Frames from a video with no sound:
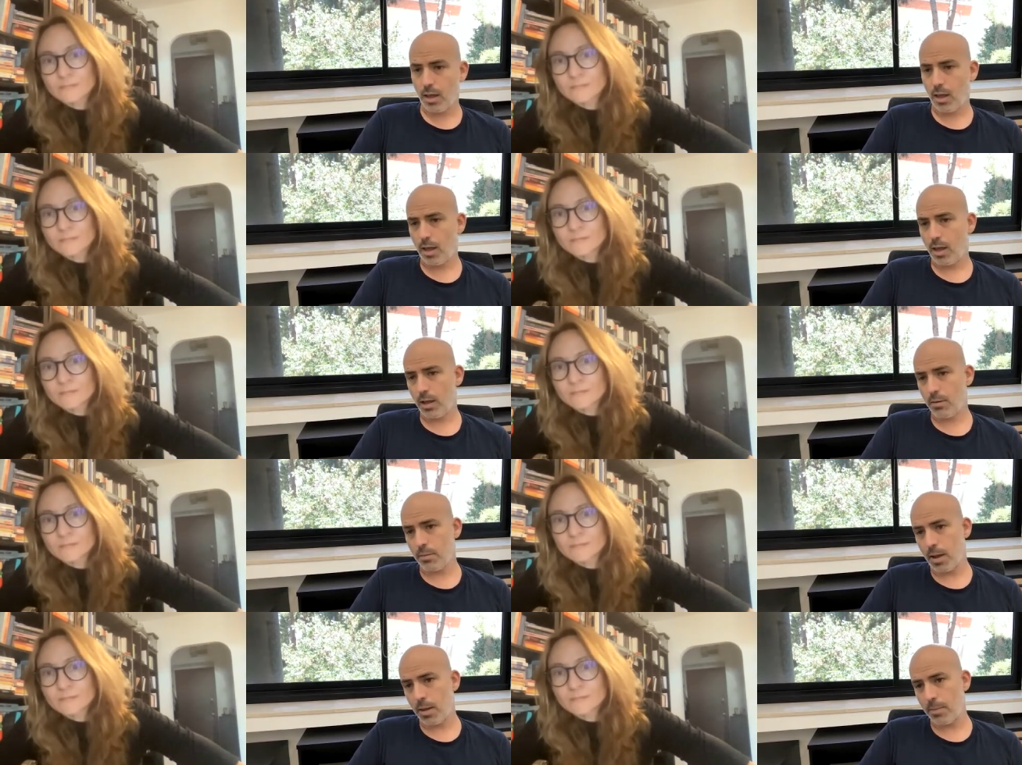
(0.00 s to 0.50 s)

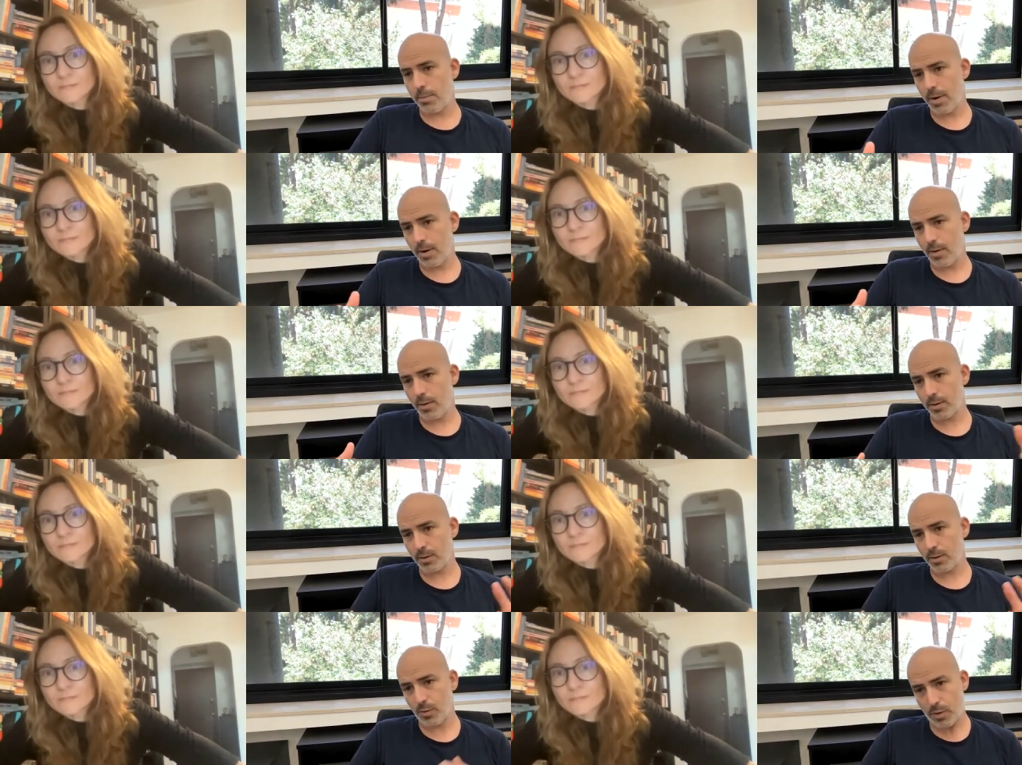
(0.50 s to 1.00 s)
Speaker 1: And my
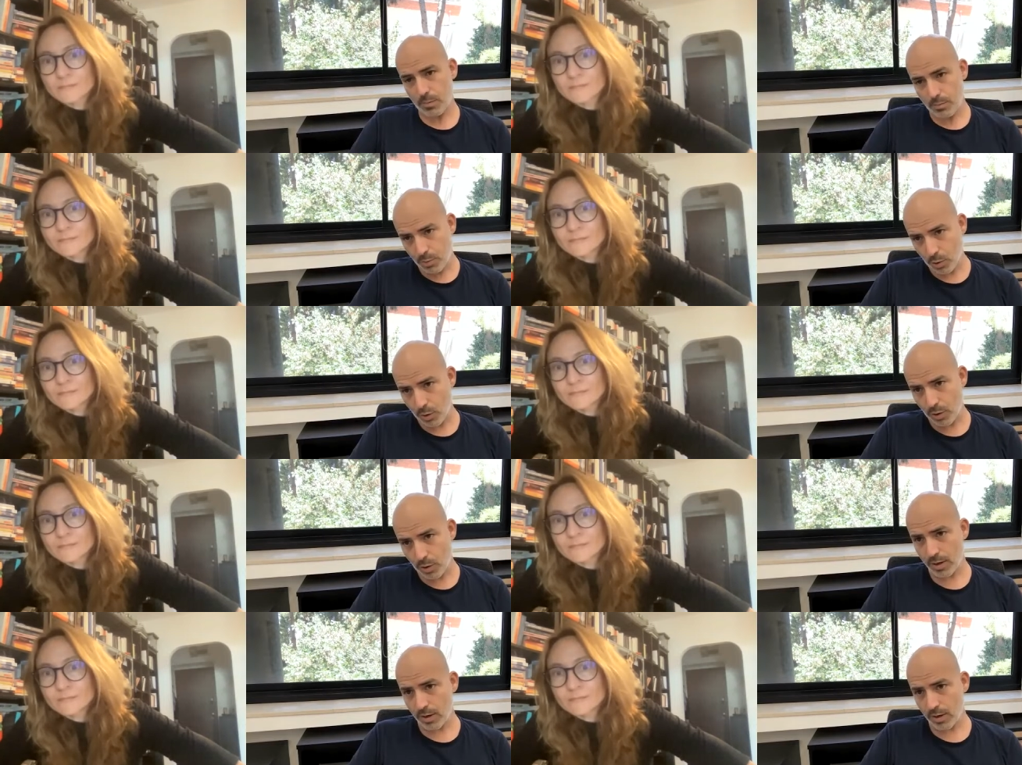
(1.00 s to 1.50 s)
parents were
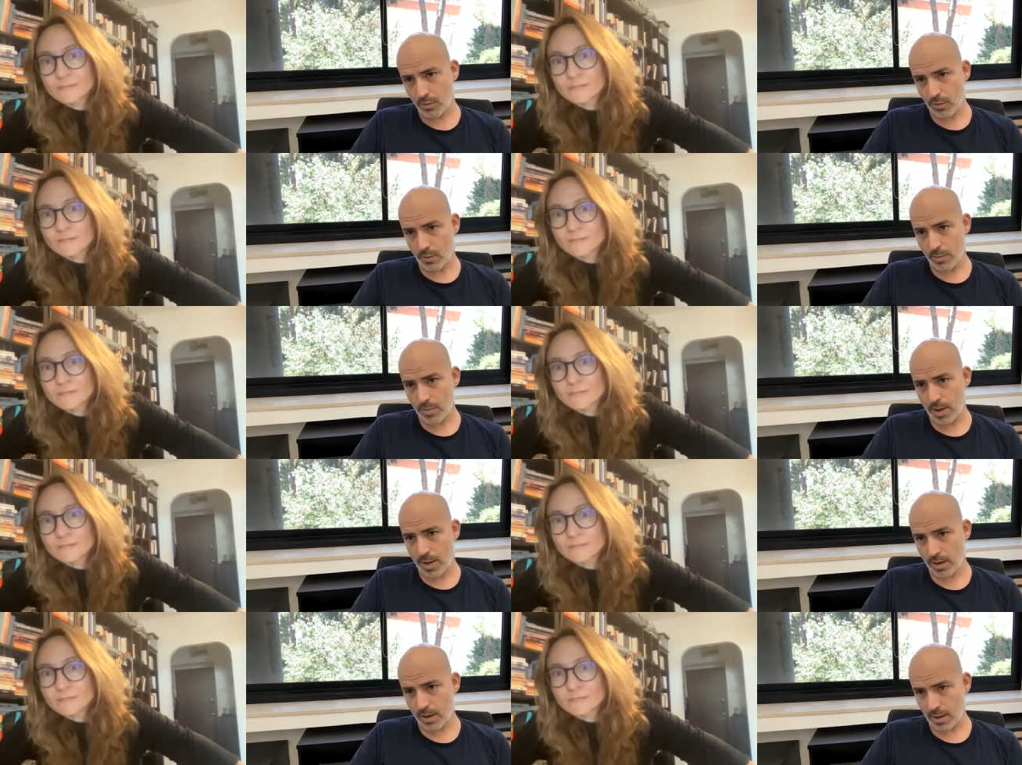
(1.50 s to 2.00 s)
born in
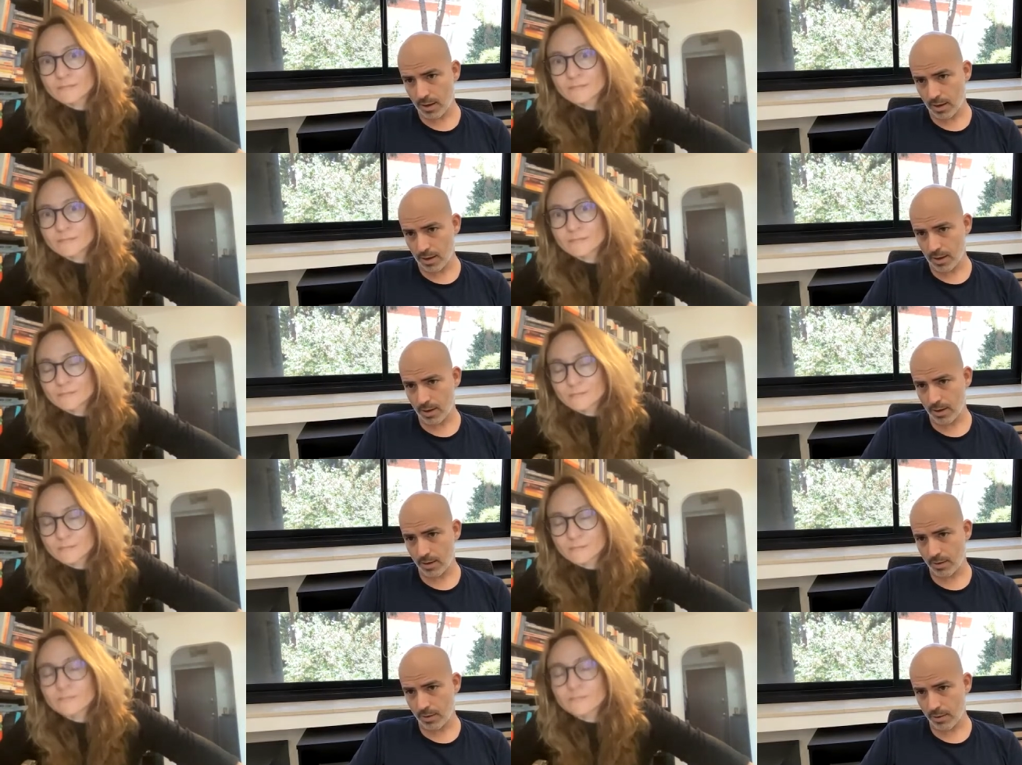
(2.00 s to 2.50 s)

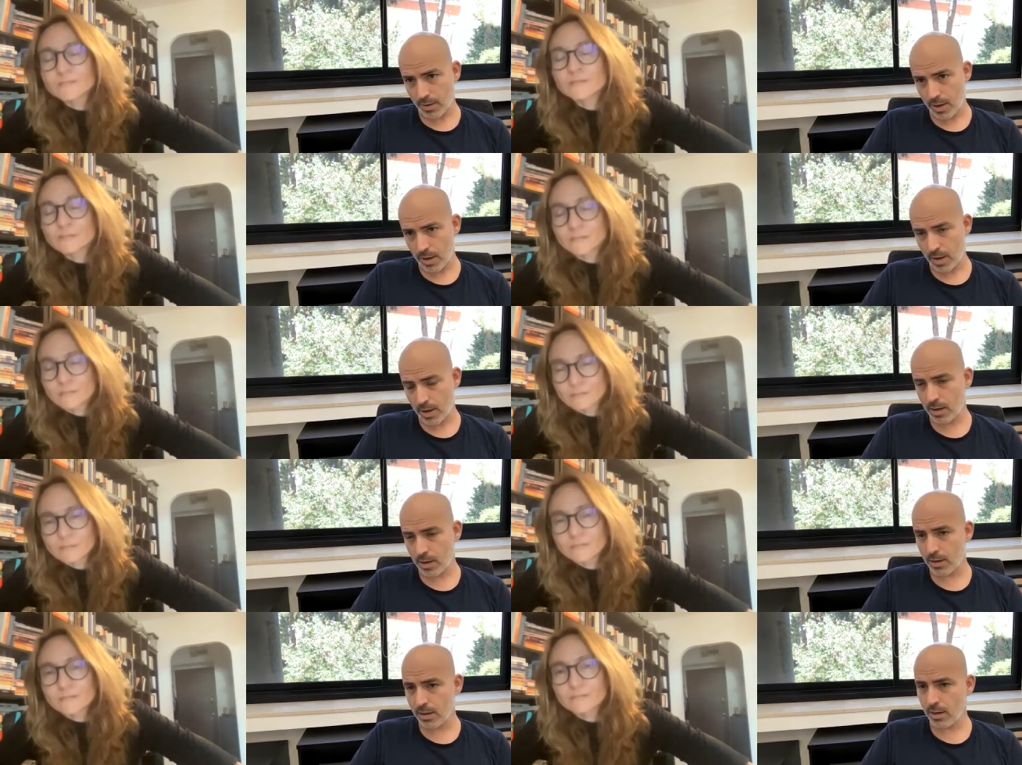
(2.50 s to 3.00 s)
Romania
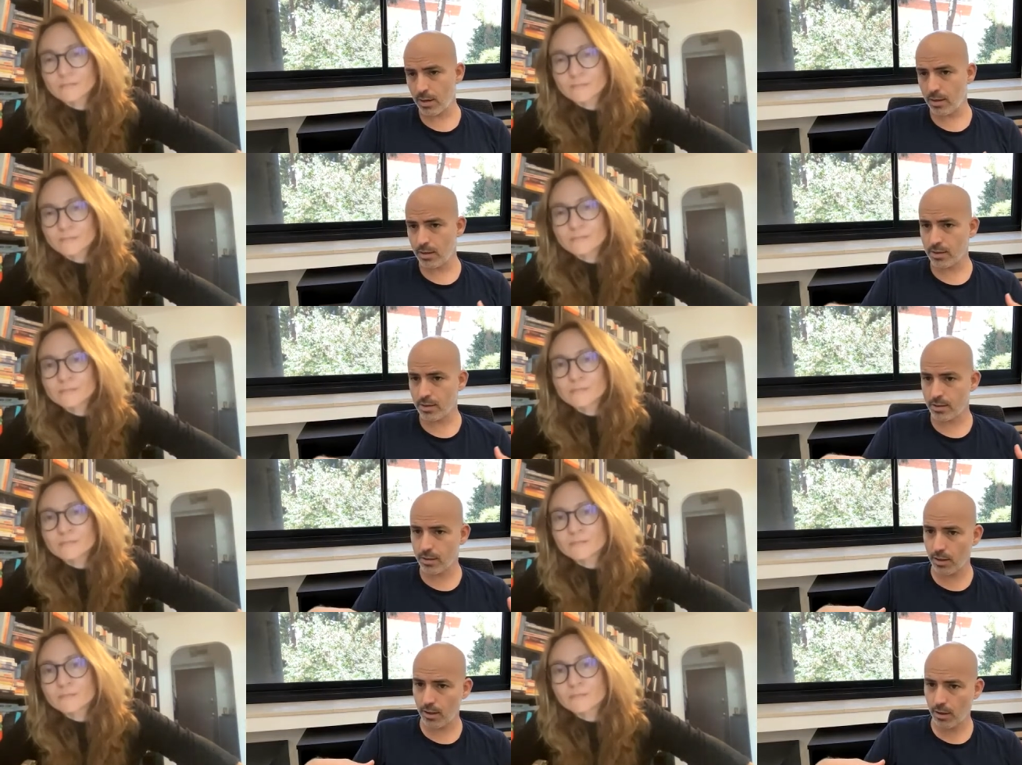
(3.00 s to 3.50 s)
and
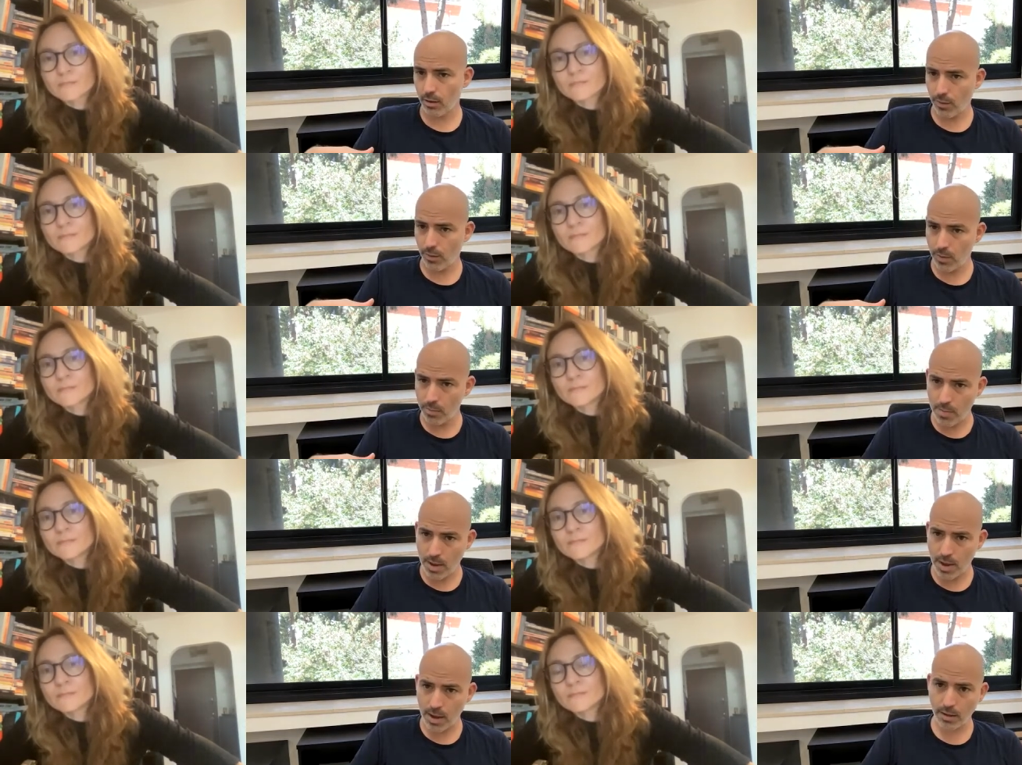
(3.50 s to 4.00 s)
they still
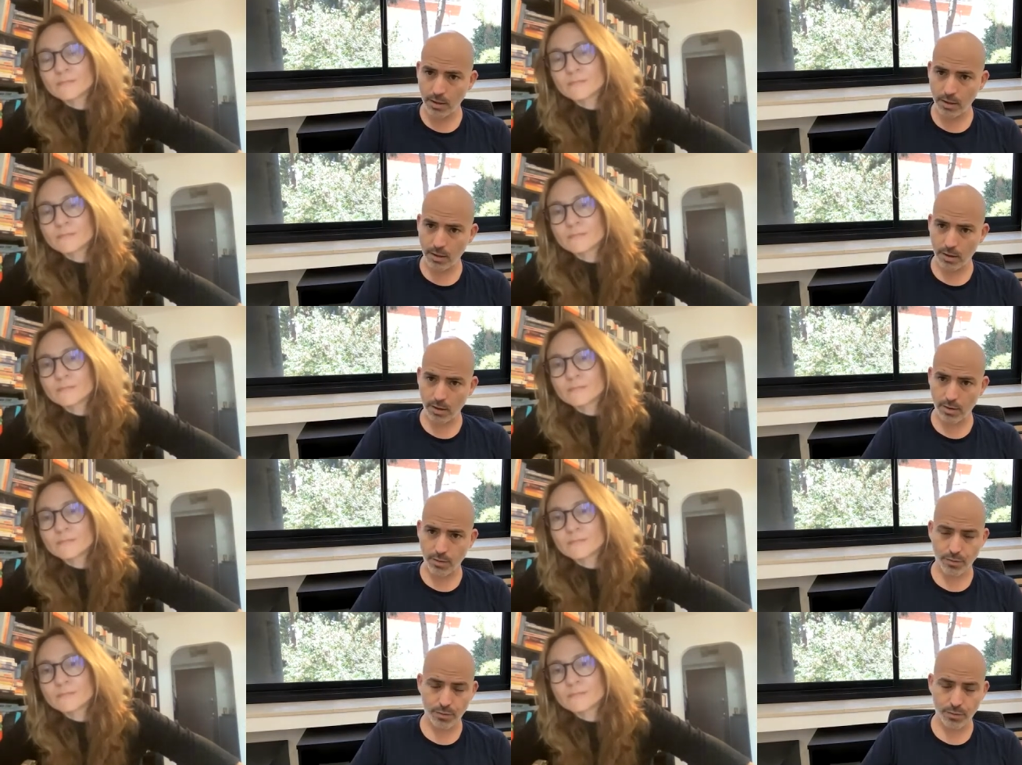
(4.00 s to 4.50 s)
remained
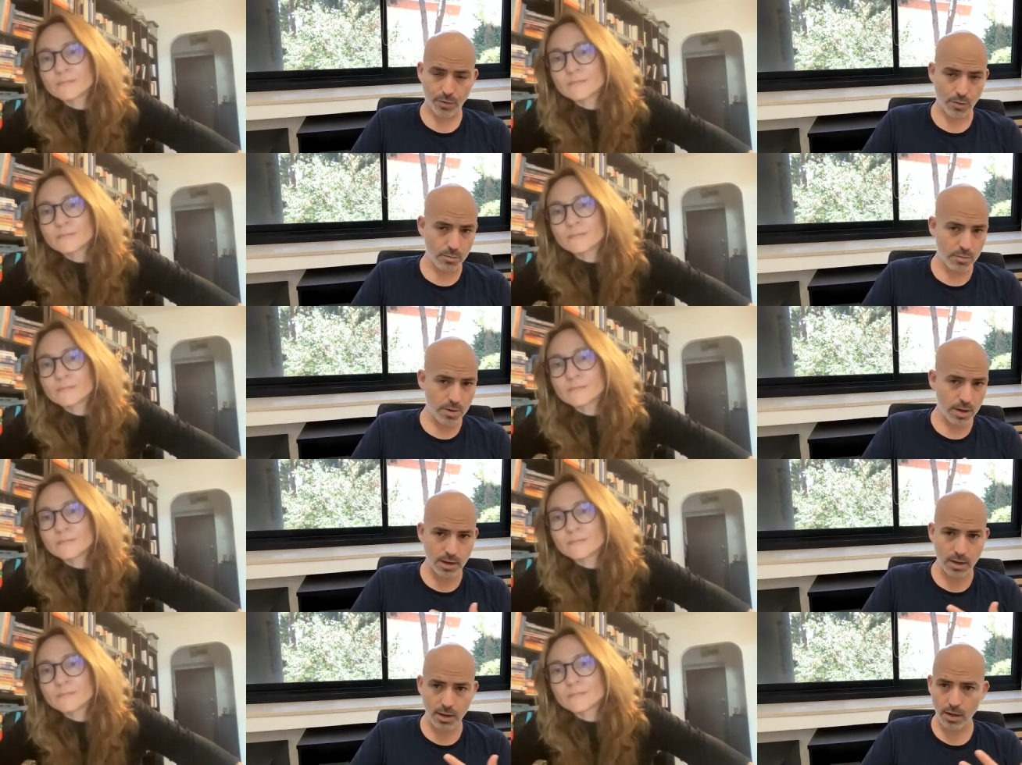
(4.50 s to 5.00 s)
there for
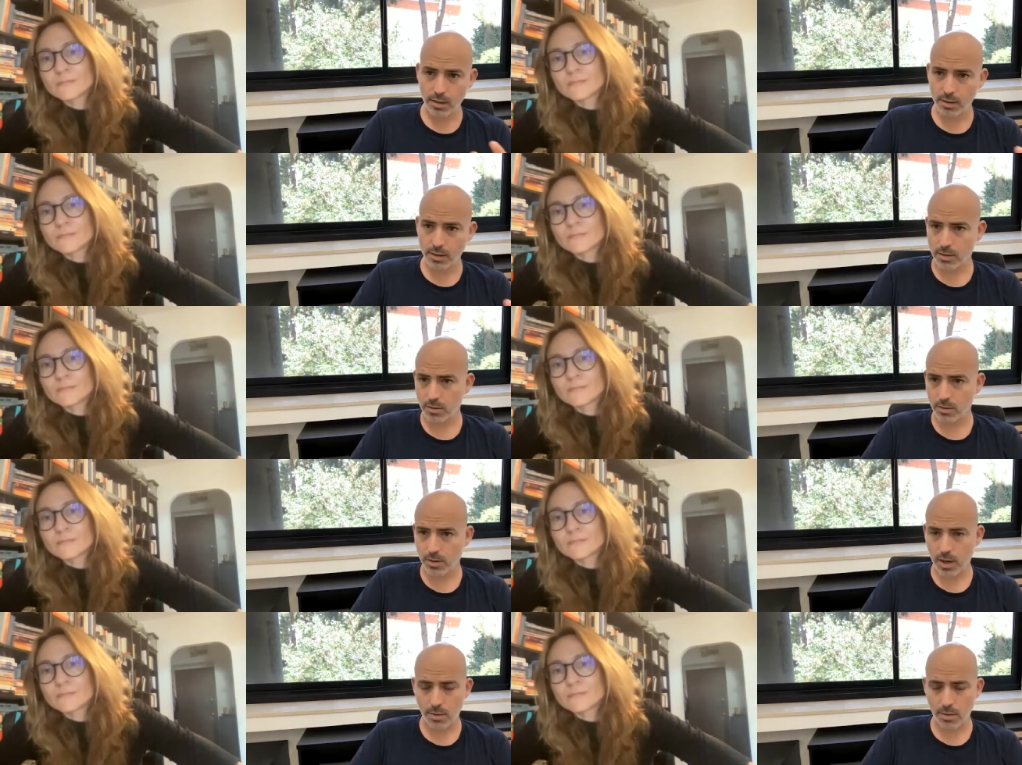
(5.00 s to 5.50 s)
many
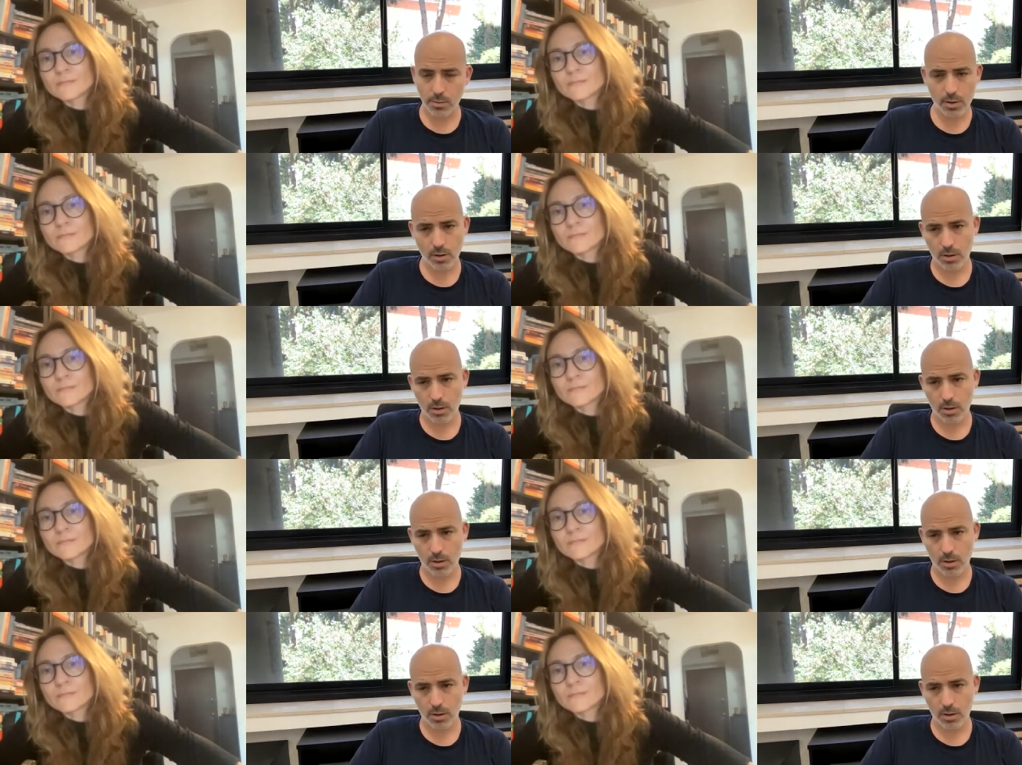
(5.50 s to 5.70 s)
years to come.